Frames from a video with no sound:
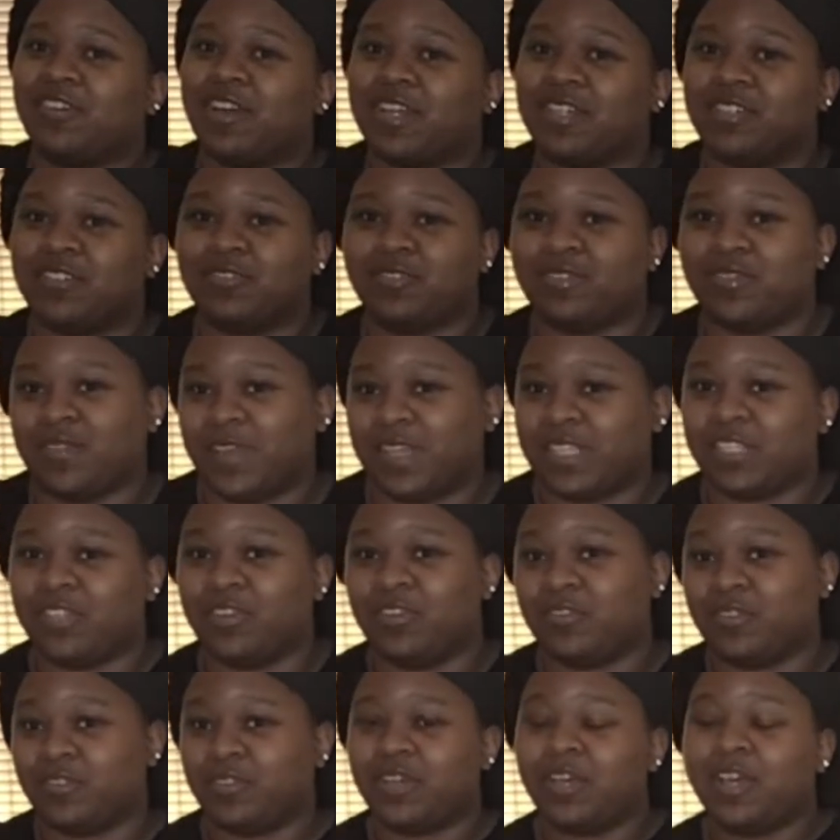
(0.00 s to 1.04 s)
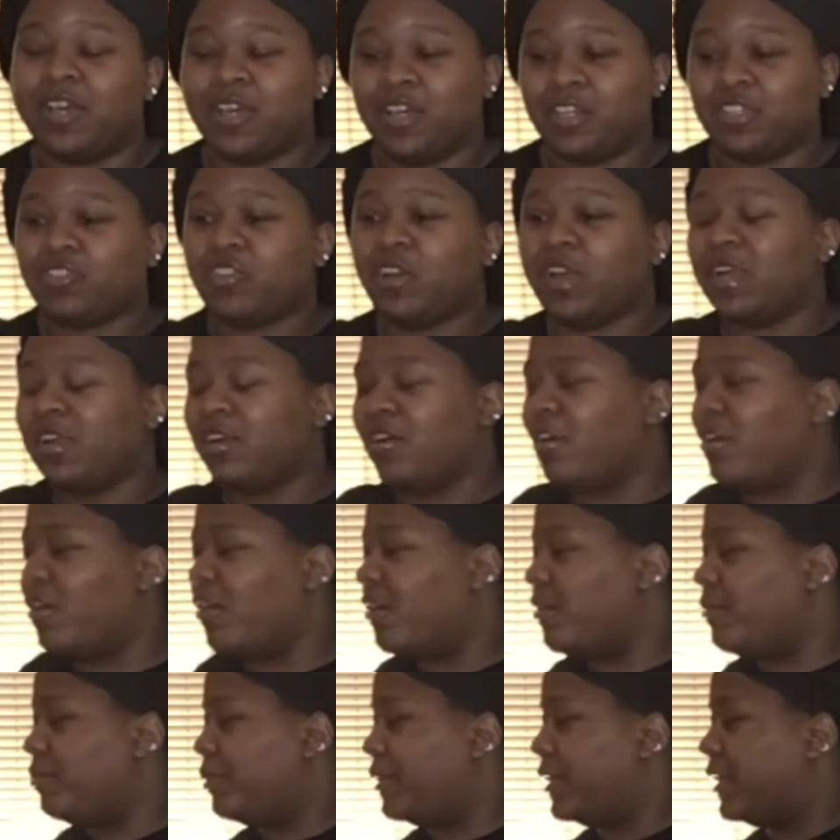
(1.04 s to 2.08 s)
I could do this Fashion Nova try on
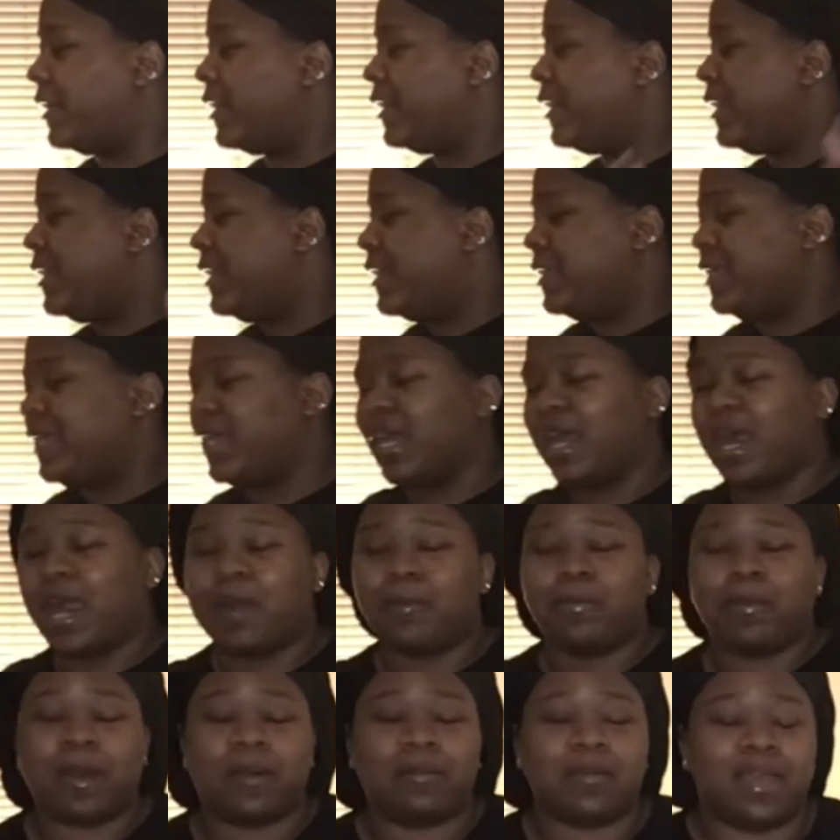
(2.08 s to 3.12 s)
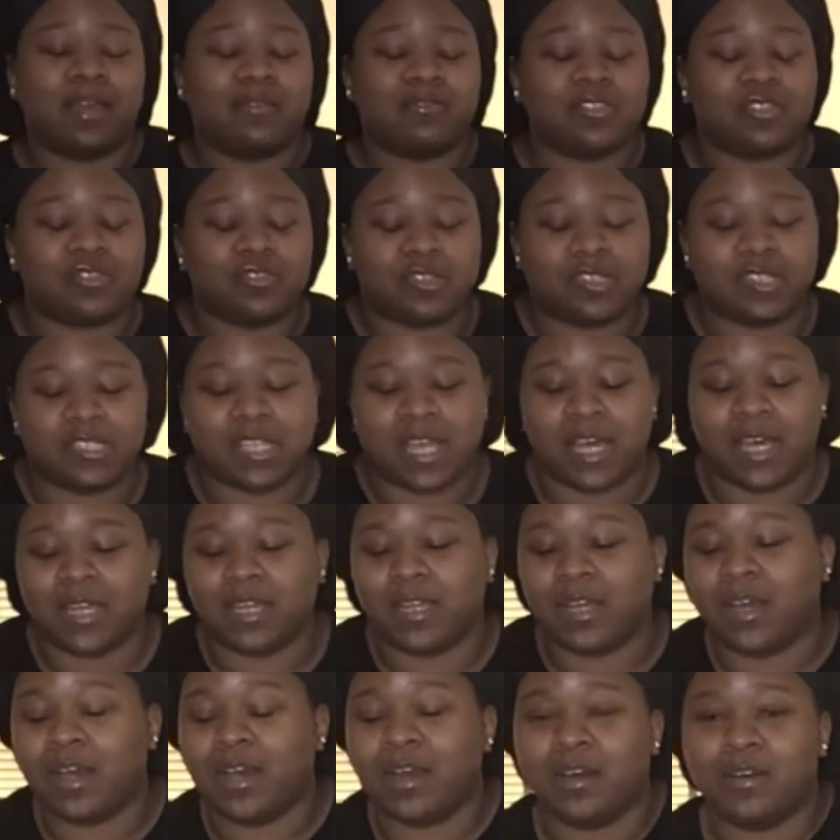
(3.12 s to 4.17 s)
haul. But yeah, I'll probably have a screenshot
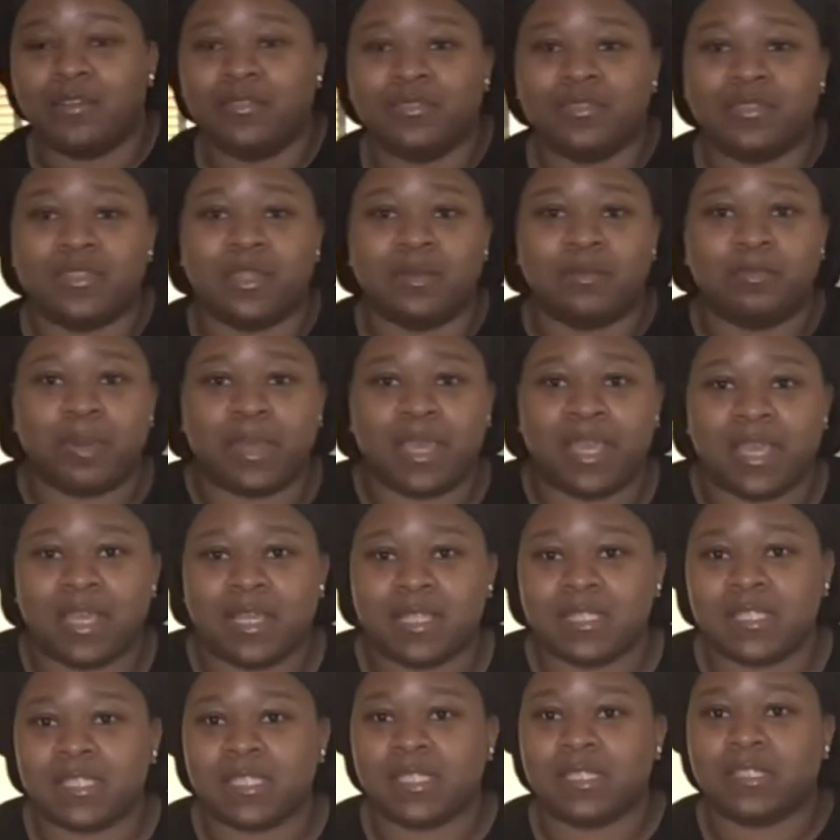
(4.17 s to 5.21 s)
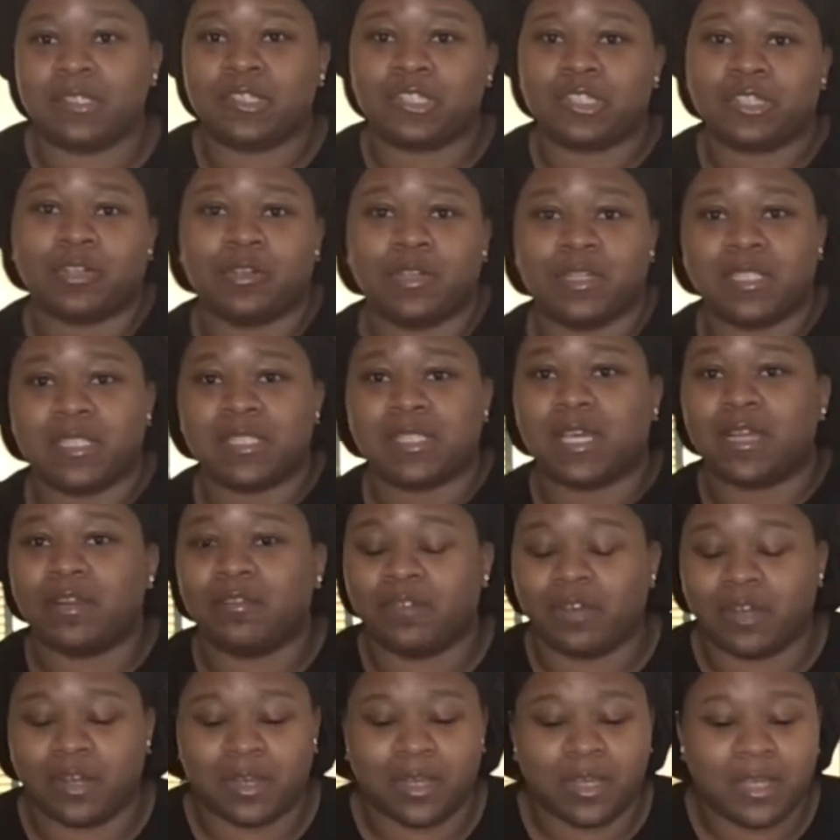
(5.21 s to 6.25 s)
of the pants and the shirt,
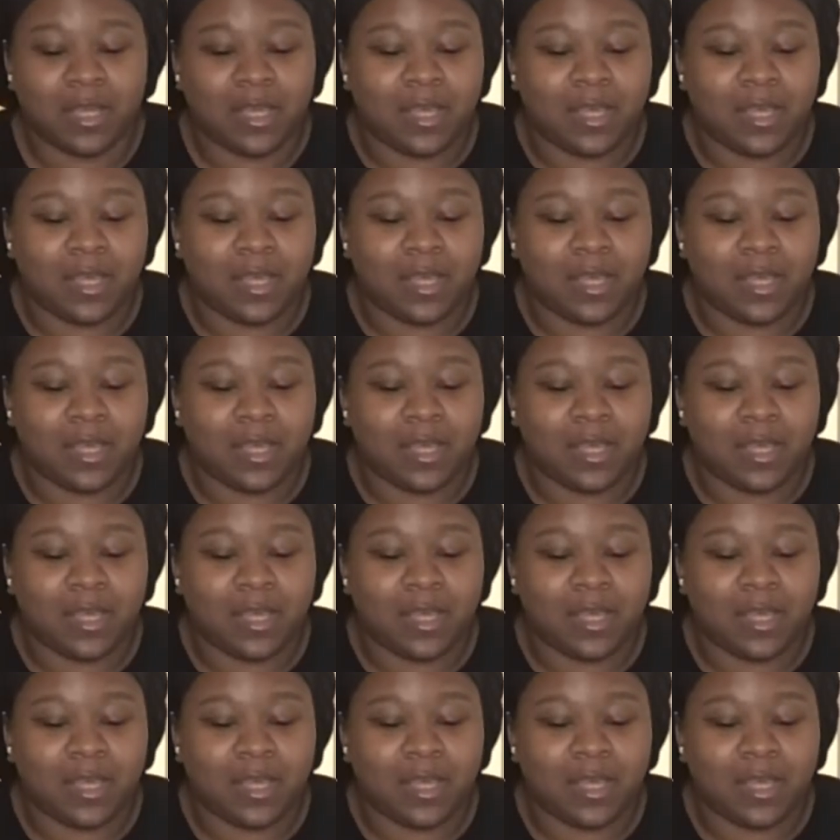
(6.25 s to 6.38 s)
etc.